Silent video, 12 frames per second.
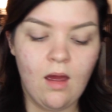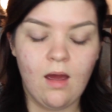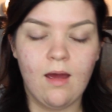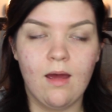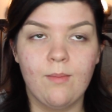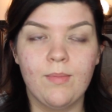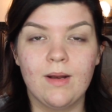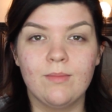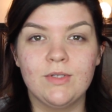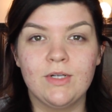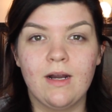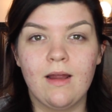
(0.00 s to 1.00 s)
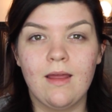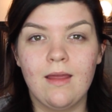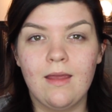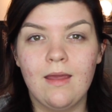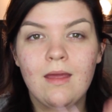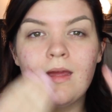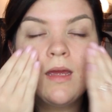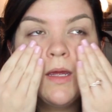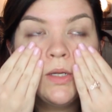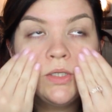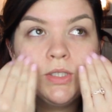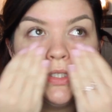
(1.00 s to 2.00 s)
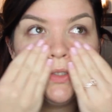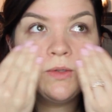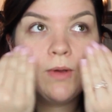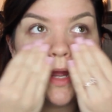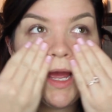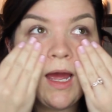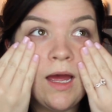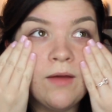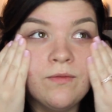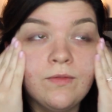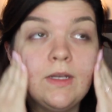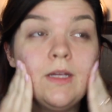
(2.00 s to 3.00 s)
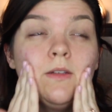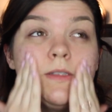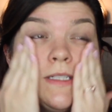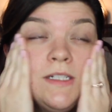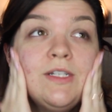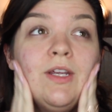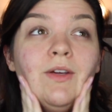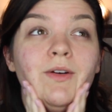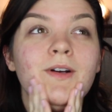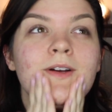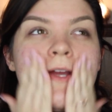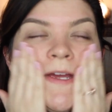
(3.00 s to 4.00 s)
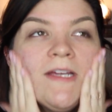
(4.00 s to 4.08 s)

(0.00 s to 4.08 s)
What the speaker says: but I'm trying to have videos to do,